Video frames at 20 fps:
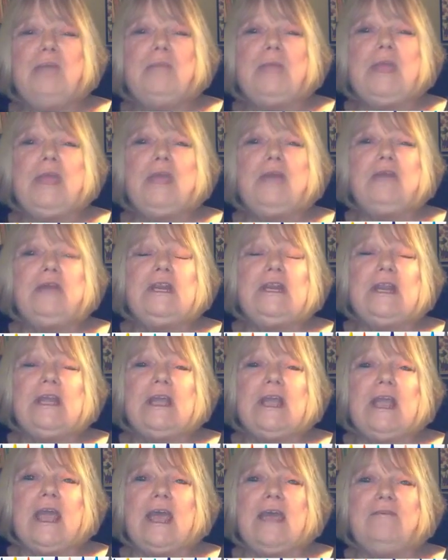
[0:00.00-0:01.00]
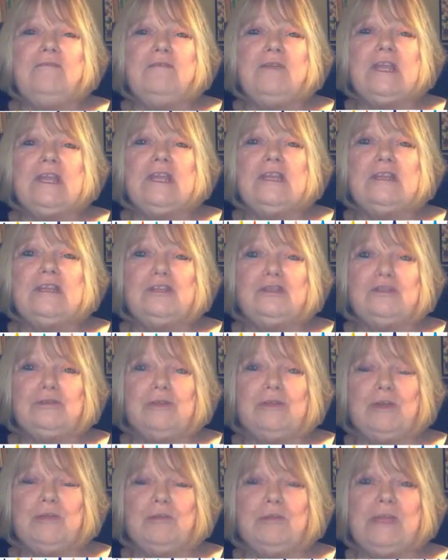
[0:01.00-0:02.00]
Parent Advocate
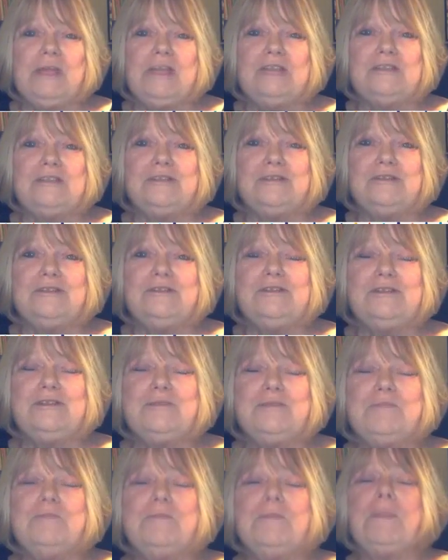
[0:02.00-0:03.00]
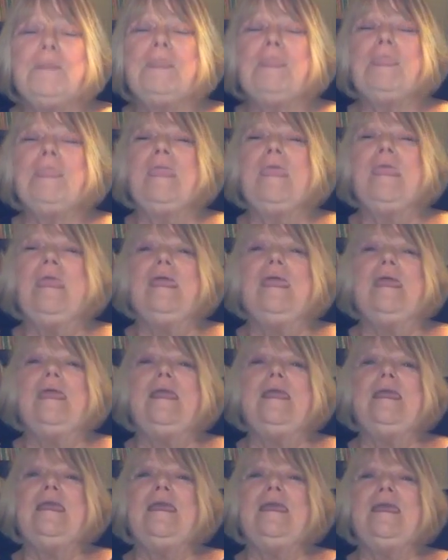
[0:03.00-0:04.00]
Trailblazers.
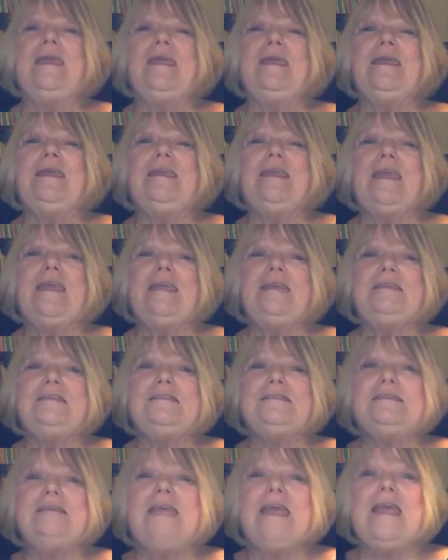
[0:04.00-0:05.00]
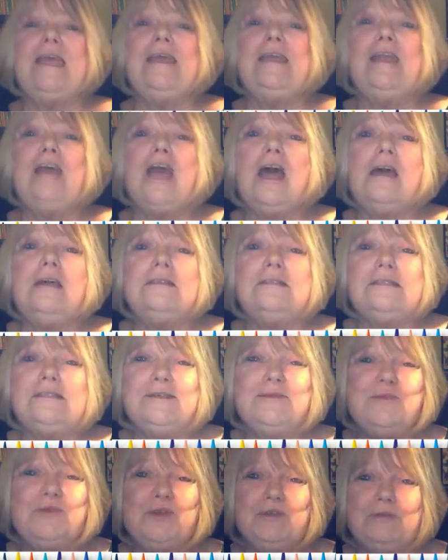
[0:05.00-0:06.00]
And it's an
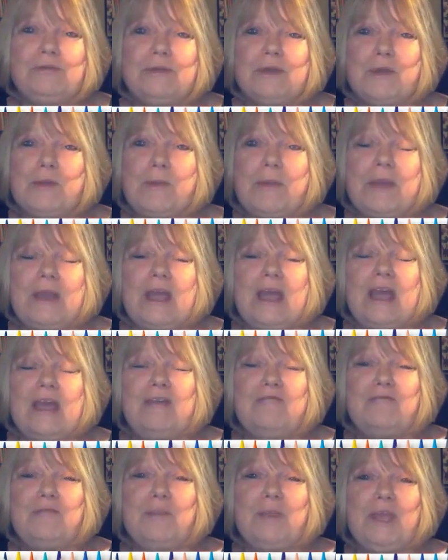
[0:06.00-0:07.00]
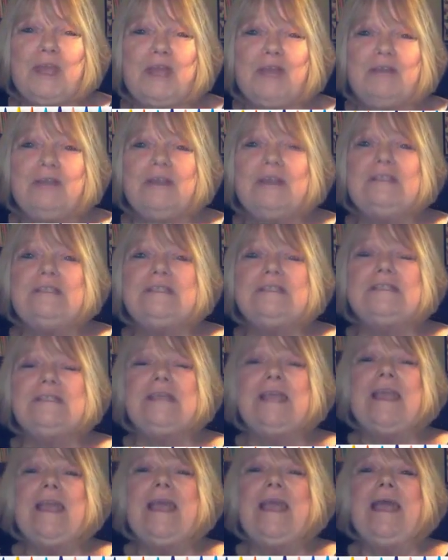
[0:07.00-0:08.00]
awesome group of parents,
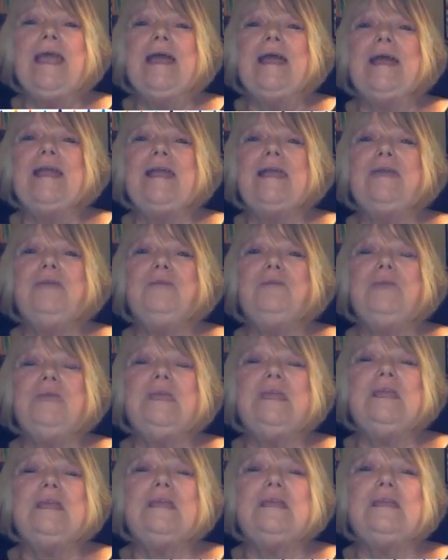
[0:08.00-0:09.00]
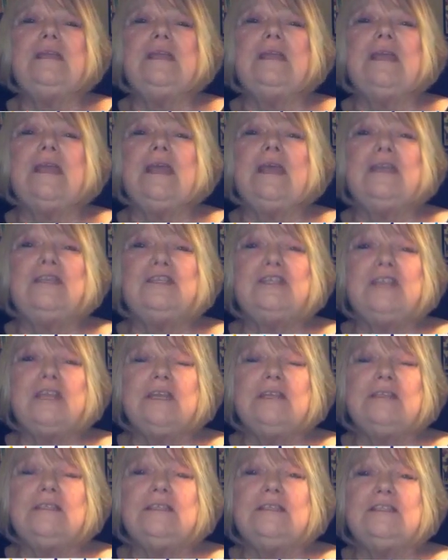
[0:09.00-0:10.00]
and we get a
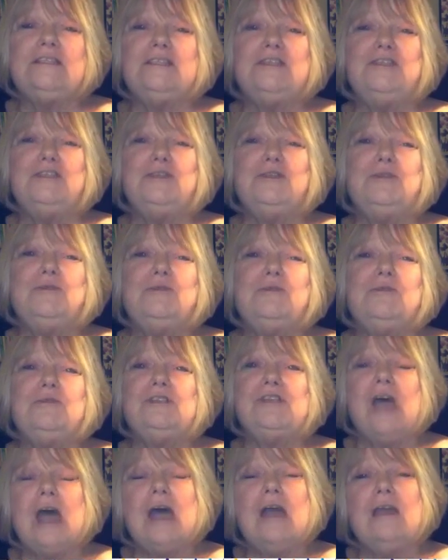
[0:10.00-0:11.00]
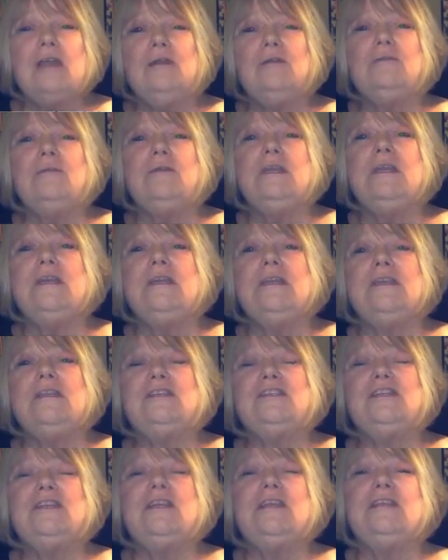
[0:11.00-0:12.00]
chance to talk. We get a
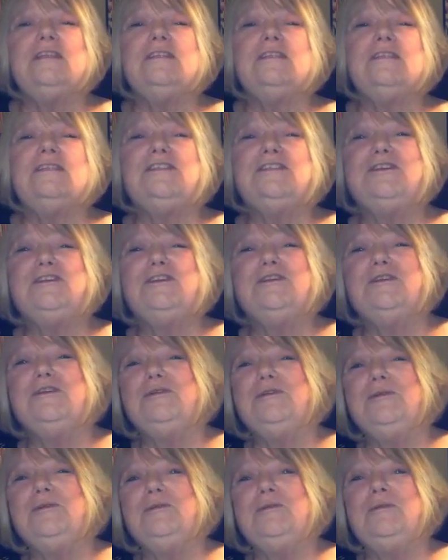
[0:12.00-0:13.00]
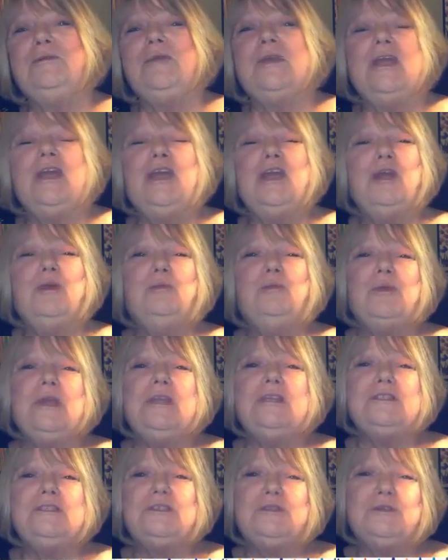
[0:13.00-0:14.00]
chance to
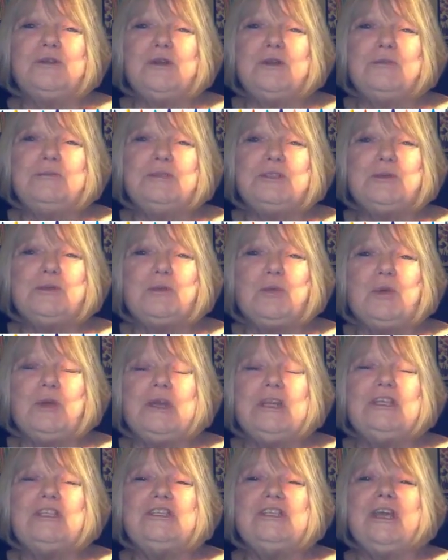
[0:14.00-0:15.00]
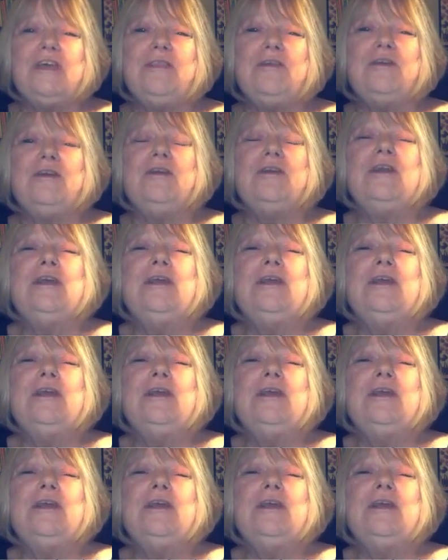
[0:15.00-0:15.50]
brainstorm, support each other.